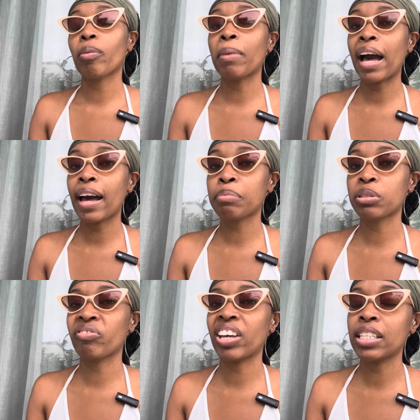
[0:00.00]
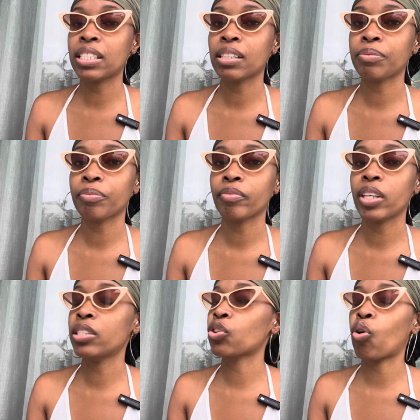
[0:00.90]
From my observation,
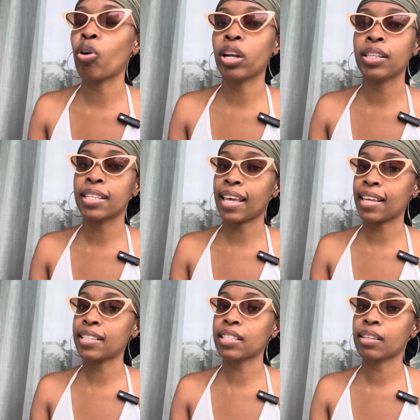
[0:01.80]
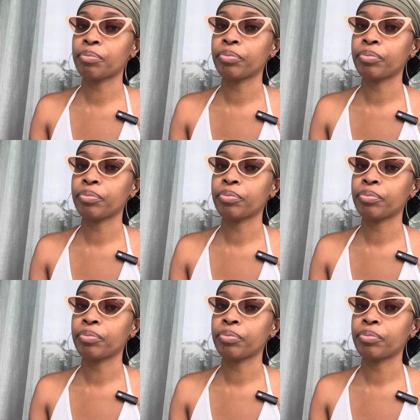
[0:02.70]
it's all a test